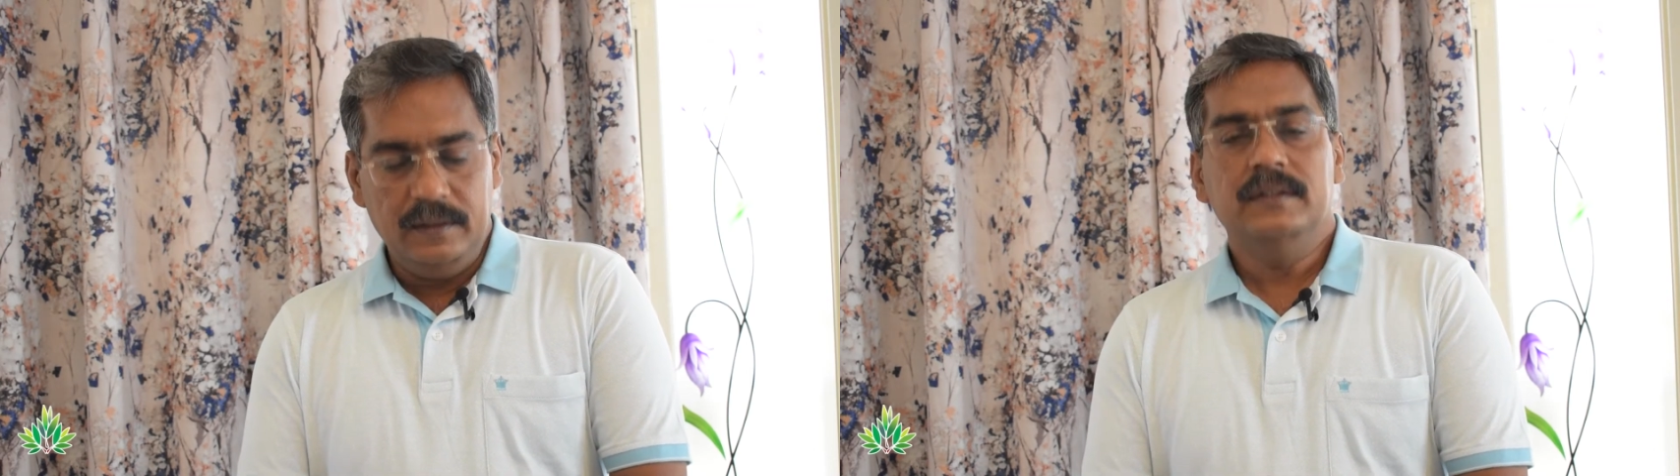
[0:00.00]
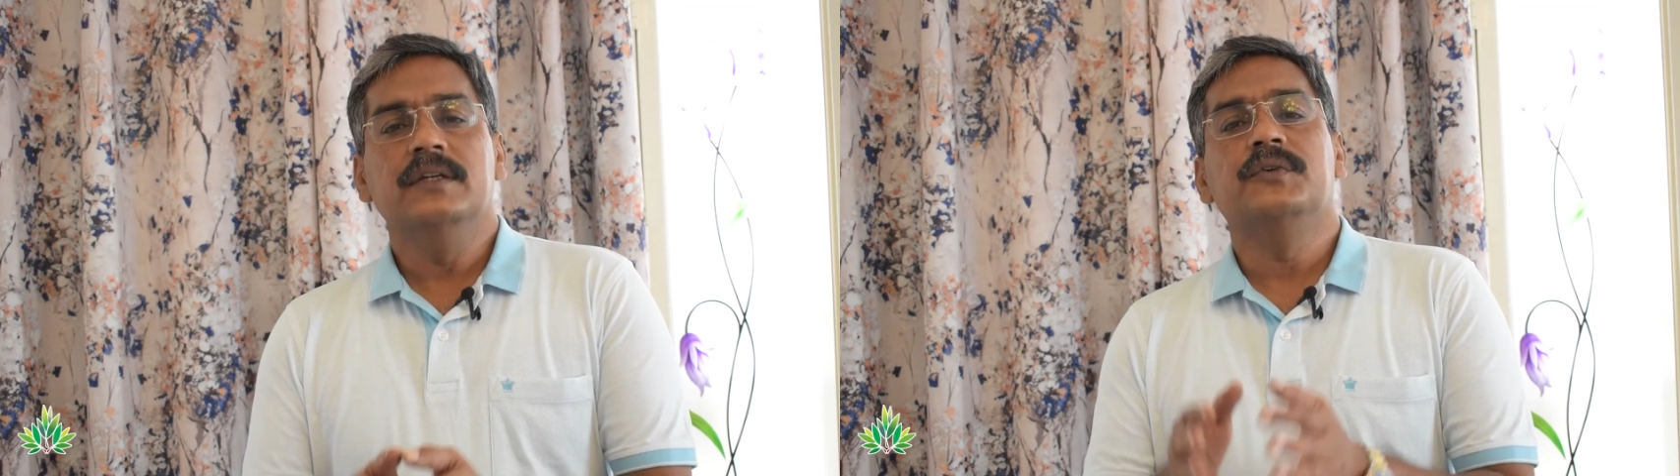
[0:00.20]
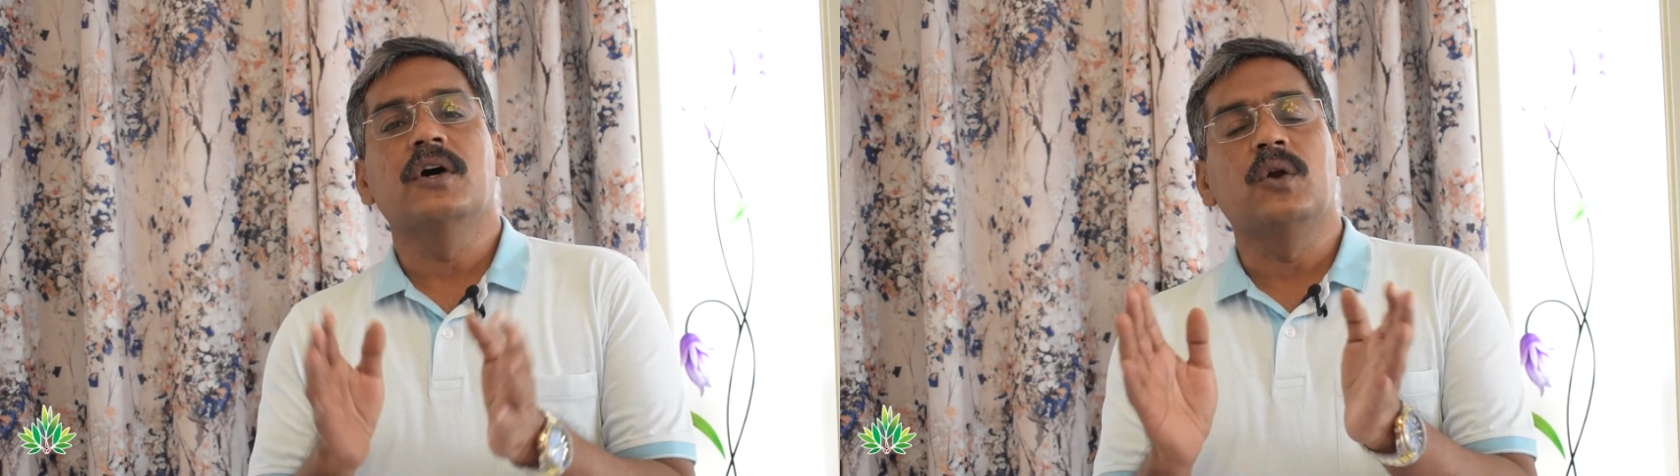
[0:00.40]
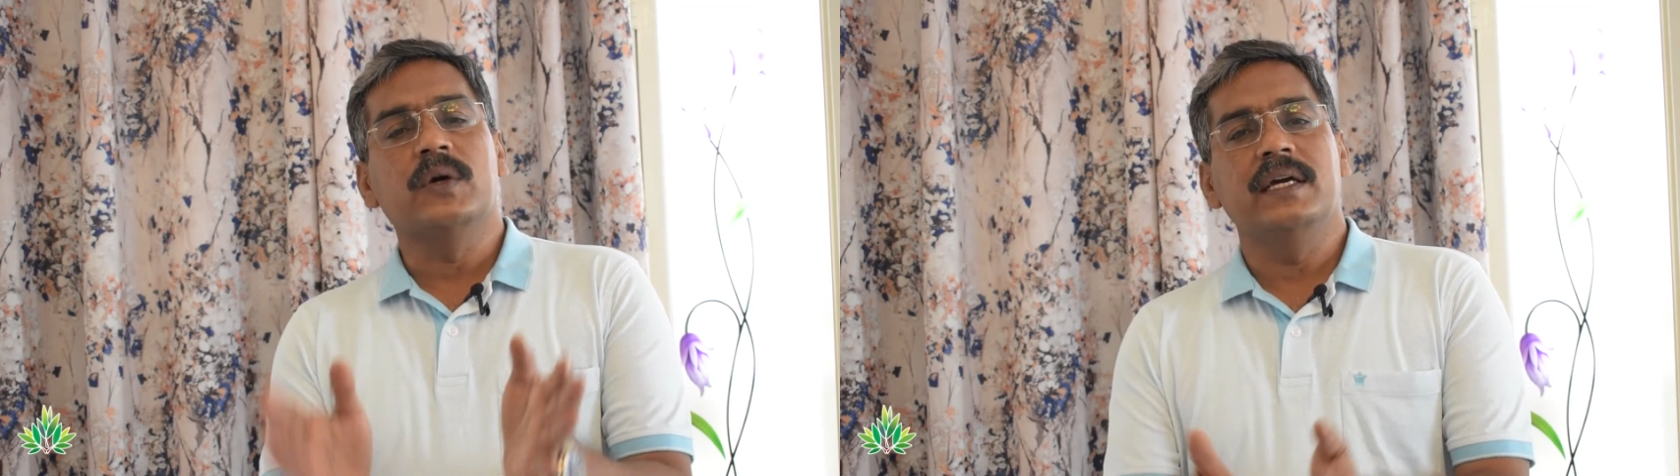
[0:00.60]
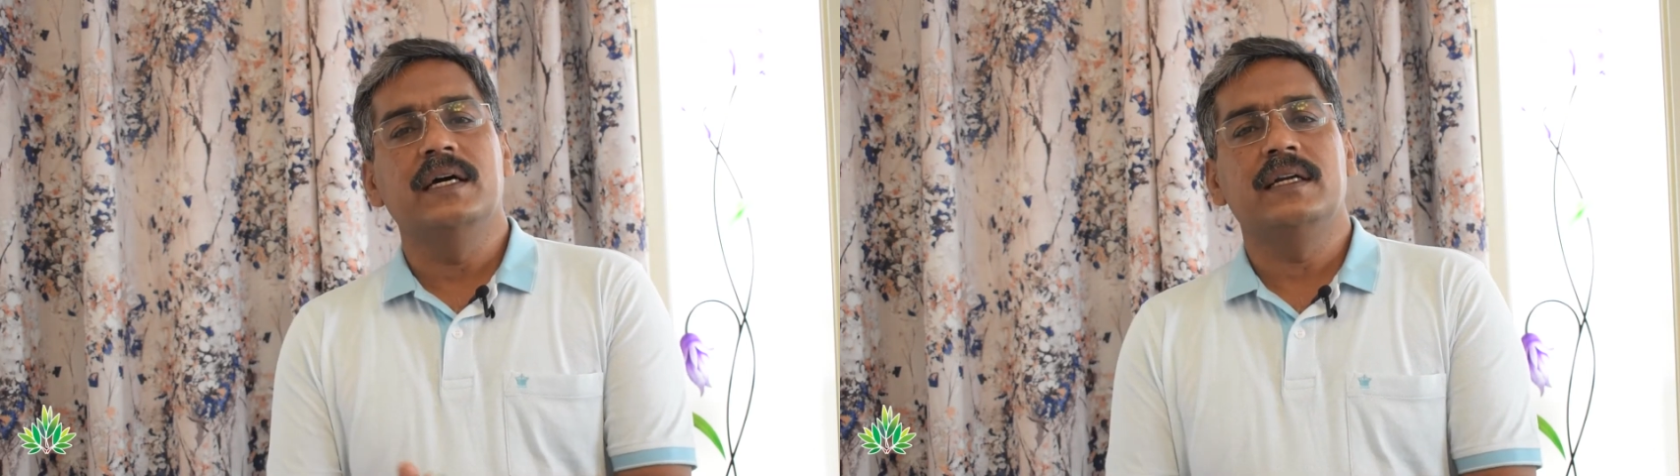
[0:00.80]
If you are
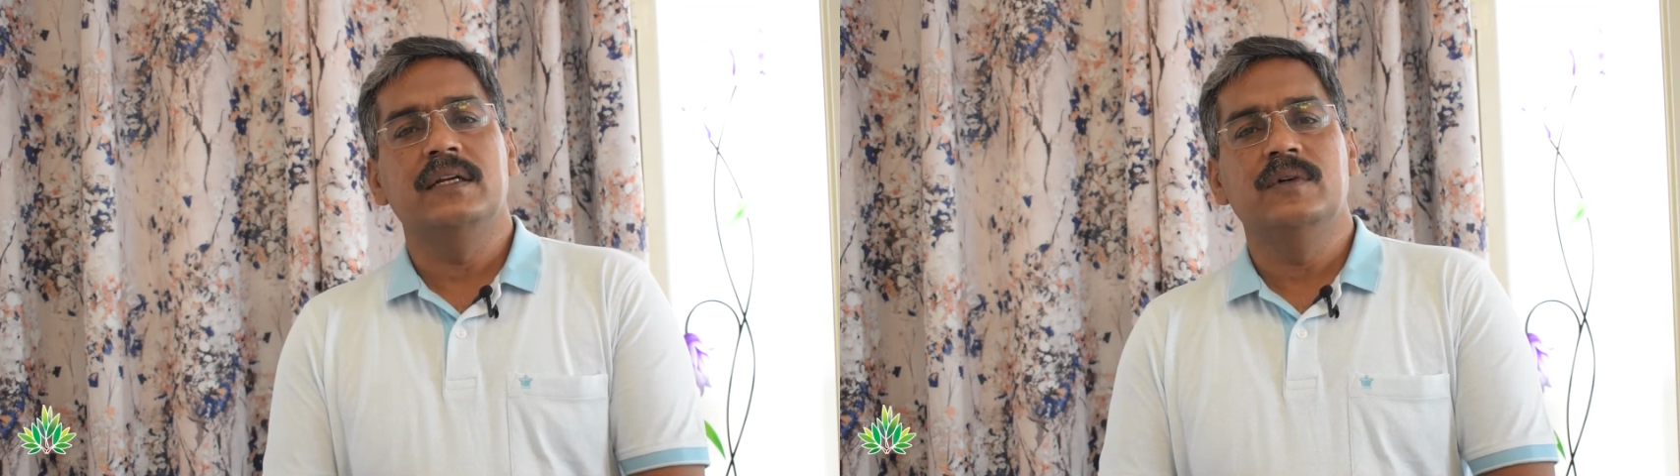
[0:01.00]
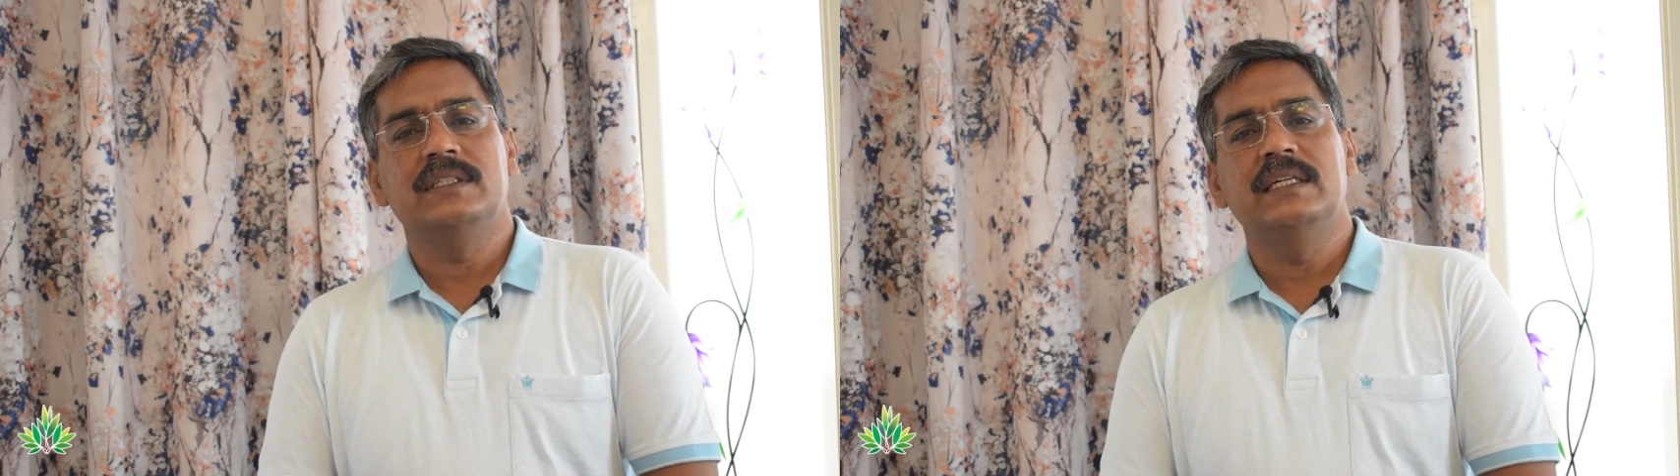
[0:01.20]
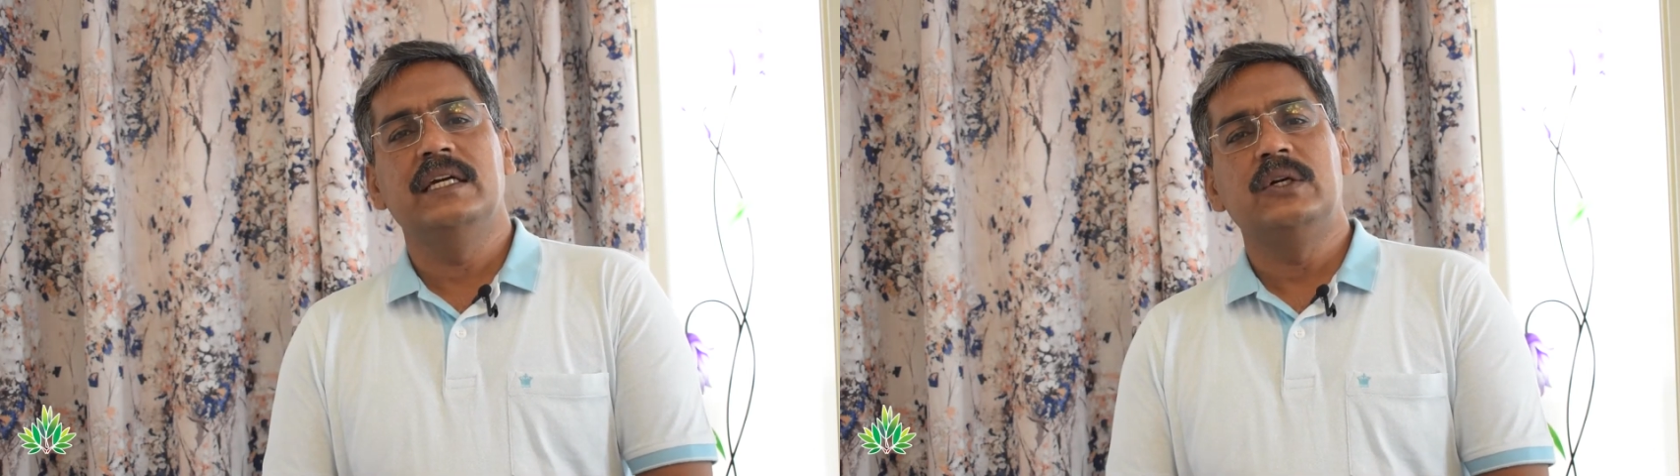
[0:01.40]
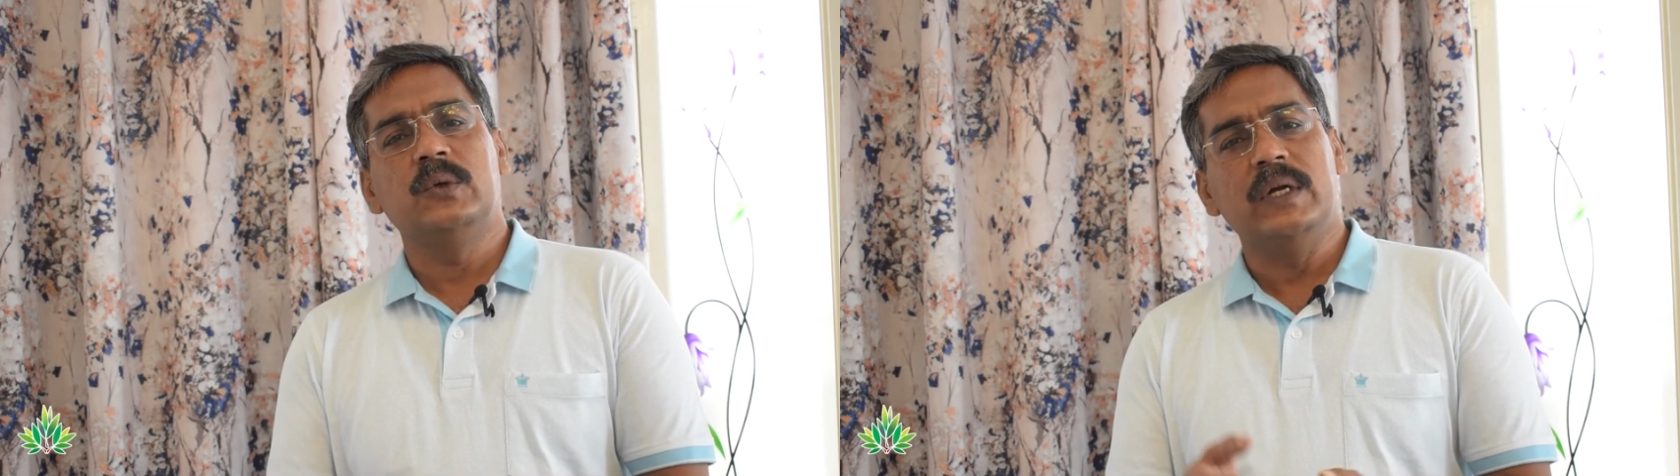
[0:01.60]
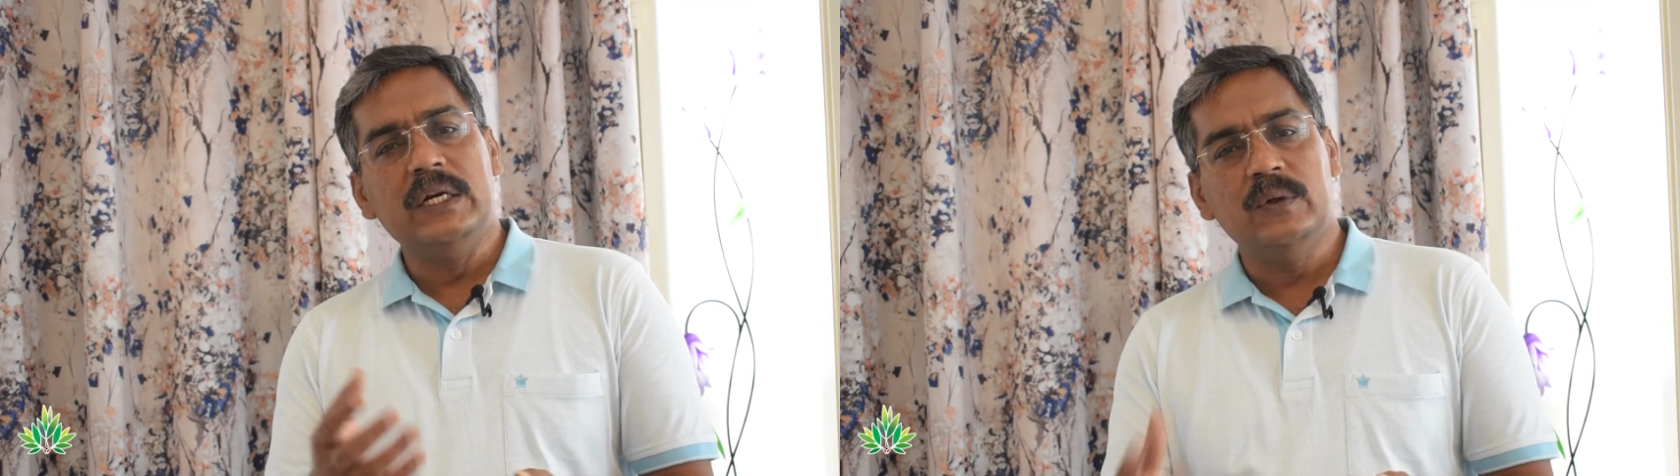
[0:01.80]
looking at investing
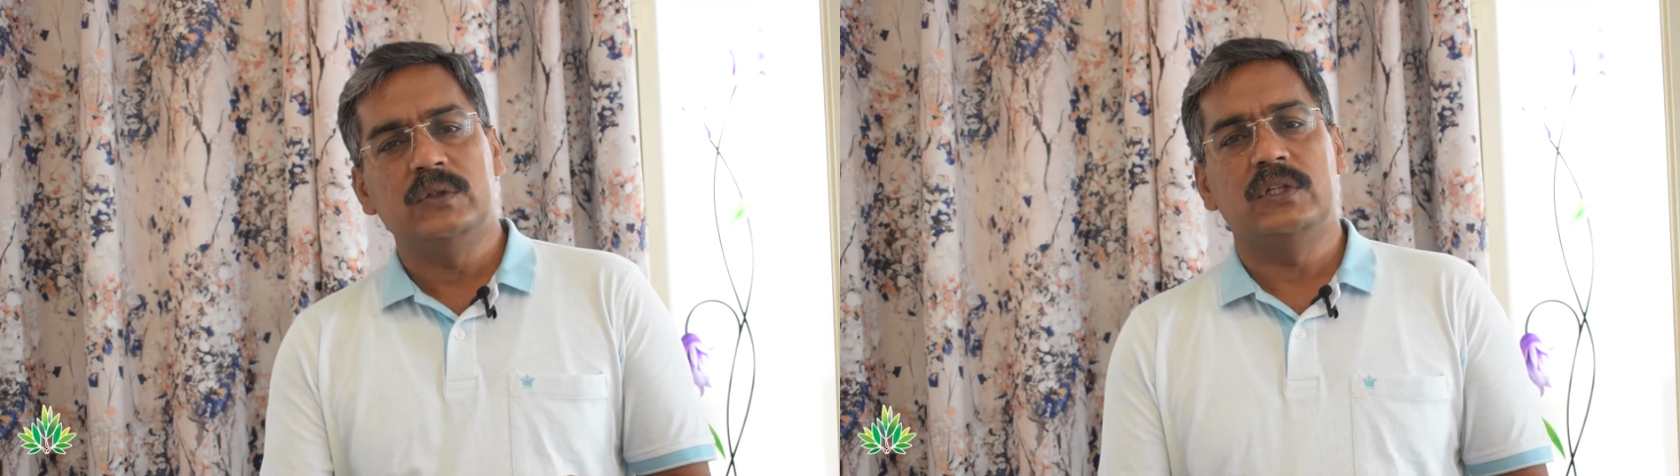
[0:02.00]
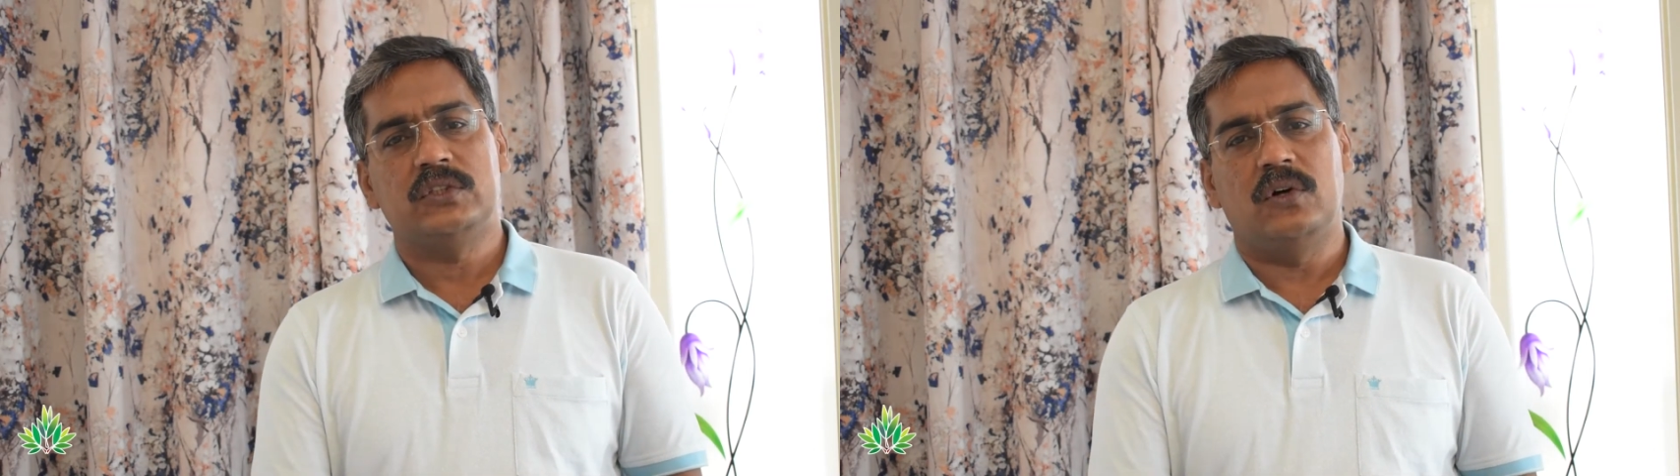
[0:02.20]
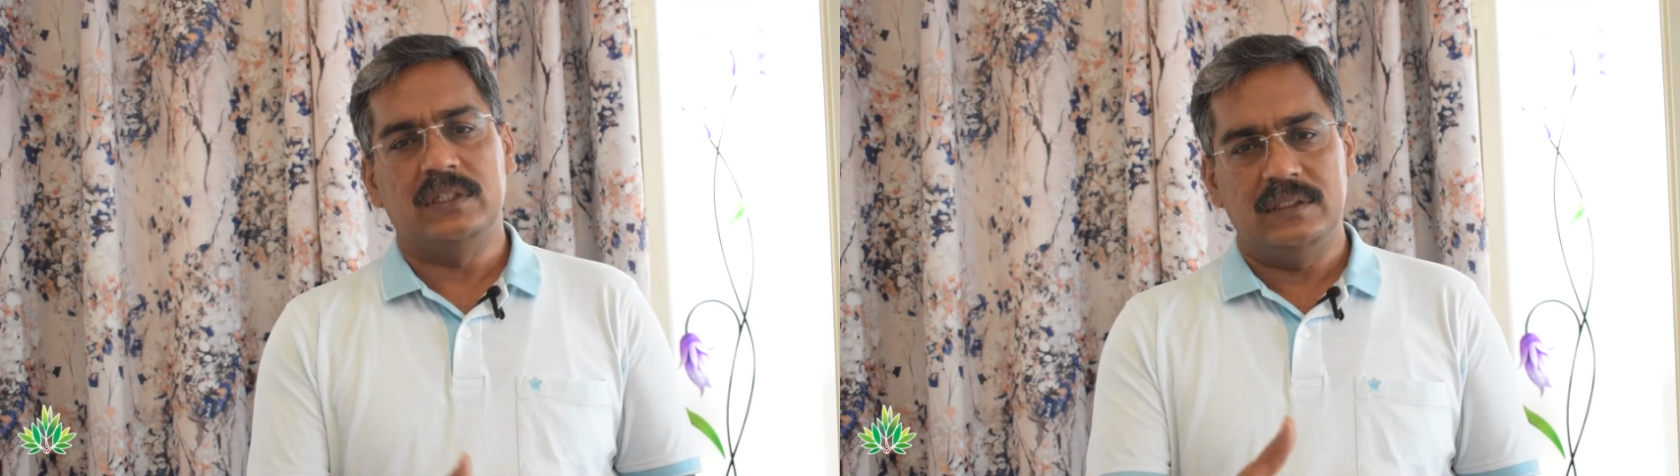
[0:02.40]
into individual stocks